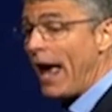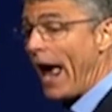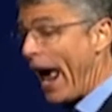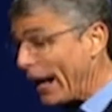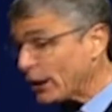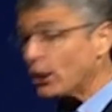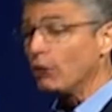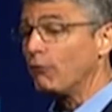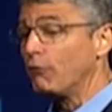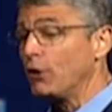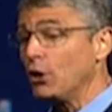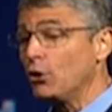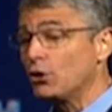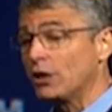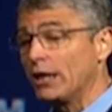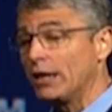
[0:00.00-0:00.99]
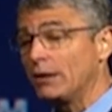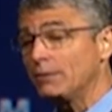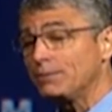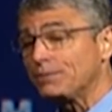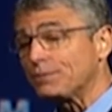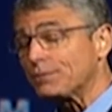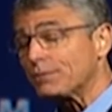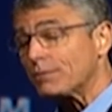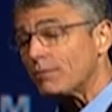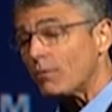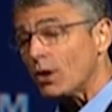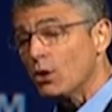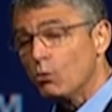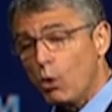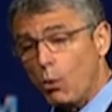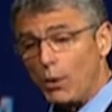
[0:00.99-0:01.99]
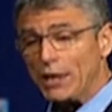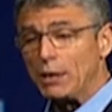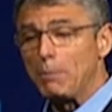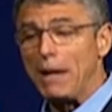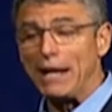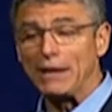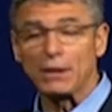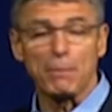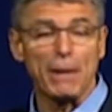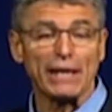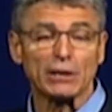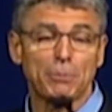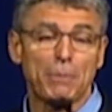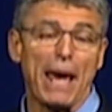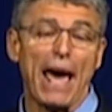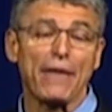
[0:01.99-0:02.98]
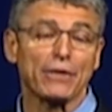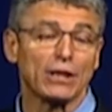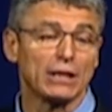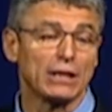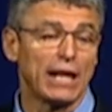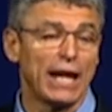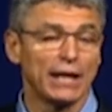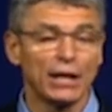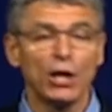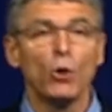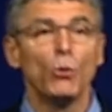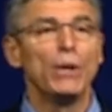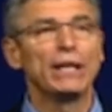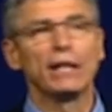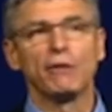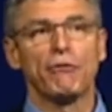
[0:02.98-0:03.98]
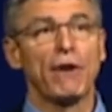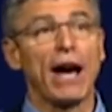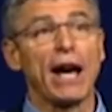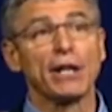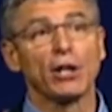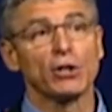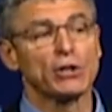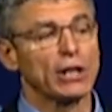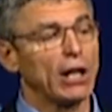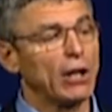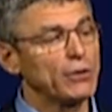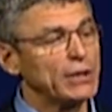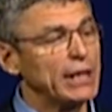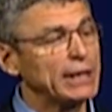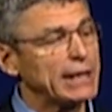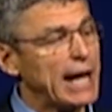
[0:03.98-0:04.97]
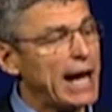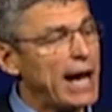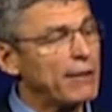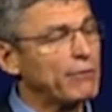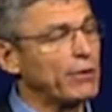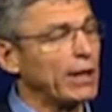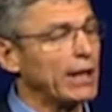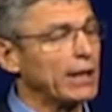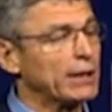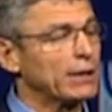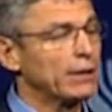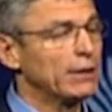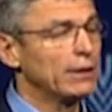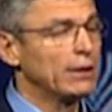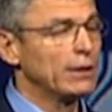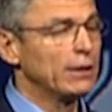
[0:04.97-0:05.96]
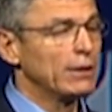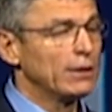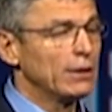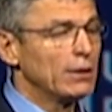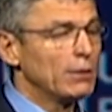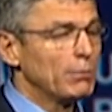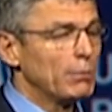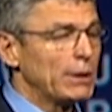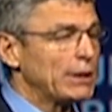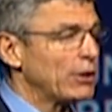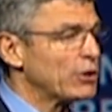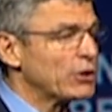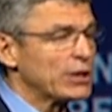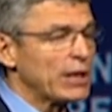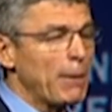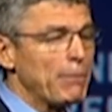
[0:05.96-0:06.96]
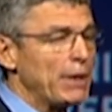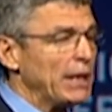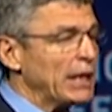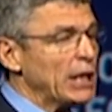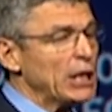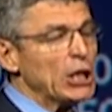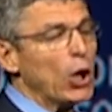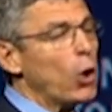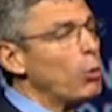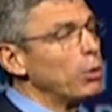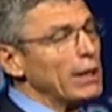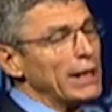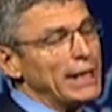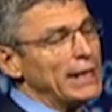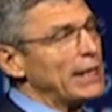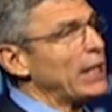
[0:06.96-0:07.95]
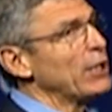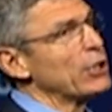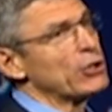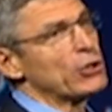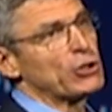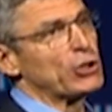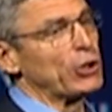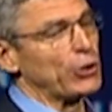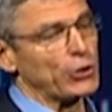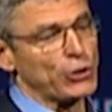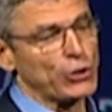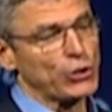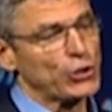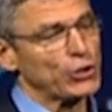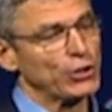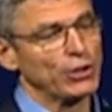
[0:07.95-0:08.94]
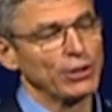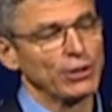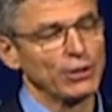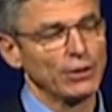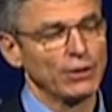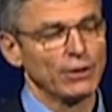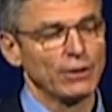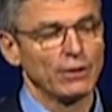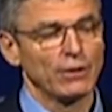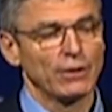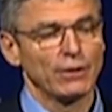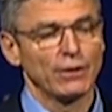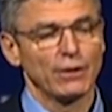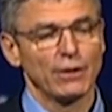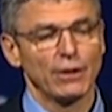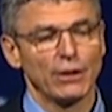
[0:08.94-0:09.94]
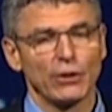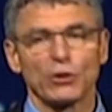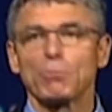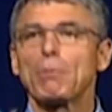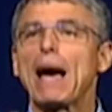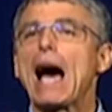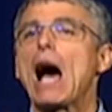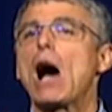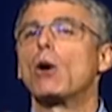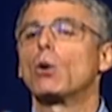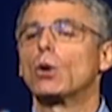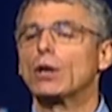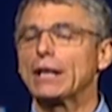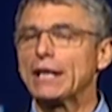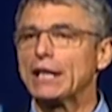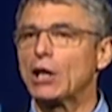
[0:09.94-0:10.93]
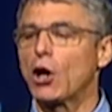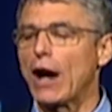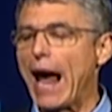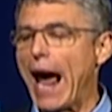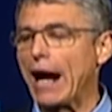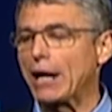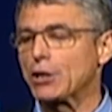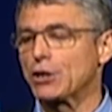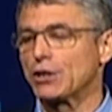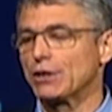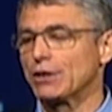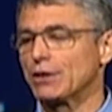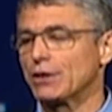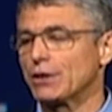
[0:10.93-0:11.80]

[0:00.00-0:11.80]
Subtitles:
and confusing. When we debate the best path to take, we can find ourselves in conflict. But there's something ennobling in the search. There's power in our actions.